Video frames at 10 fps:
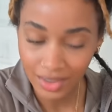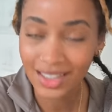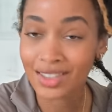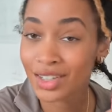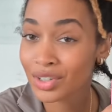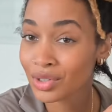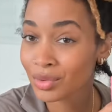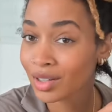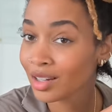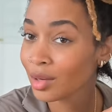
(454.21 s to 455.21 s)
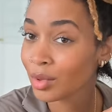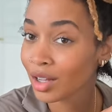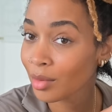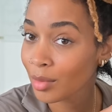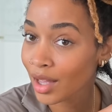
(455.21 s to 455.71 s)
continue and then I'm gonna
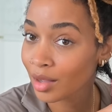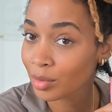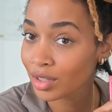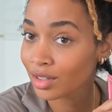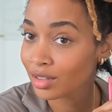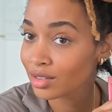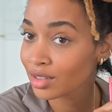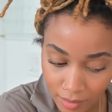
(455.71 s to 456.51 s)
come back because